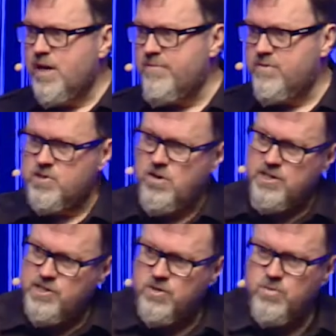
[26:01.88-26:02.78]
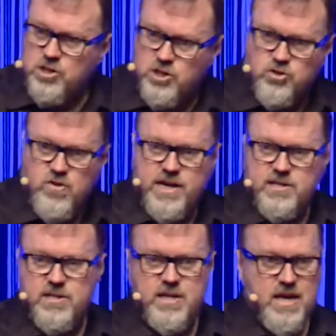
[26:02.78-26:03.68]
advertising, which
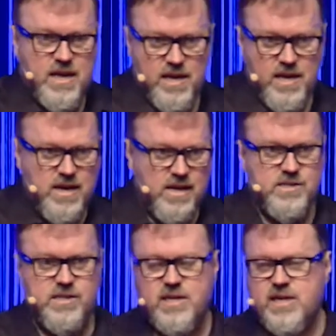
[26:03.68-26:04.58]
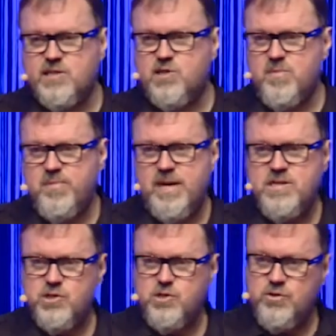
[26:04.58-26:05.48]
attracted an instant customer
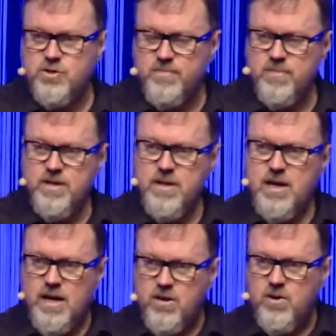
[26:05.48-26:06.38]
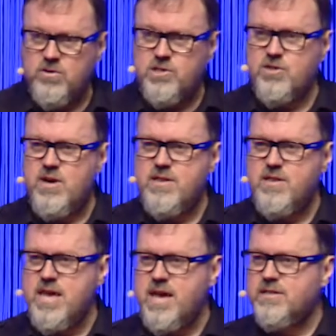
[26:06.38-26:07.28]
base to them. Alongside
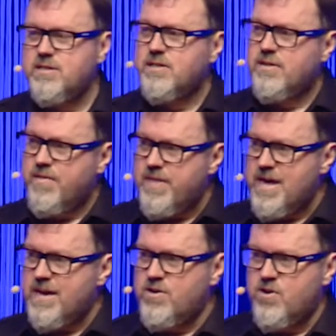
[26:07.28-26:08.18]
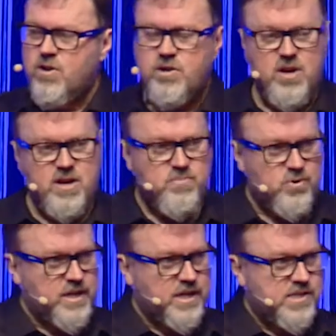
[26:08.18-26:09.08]
that, they had an online
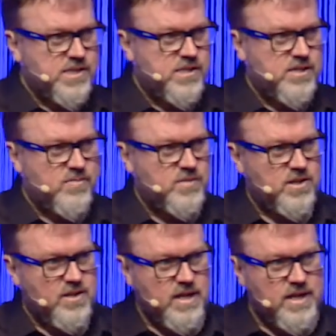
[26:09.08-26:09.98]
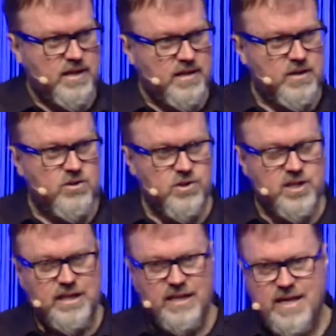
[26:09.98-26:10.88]
booking system so that they could
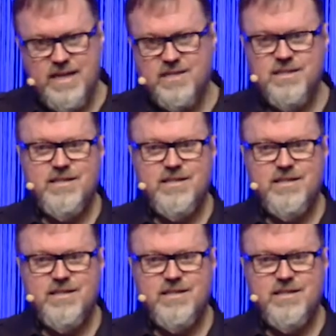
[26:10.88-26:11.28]
collect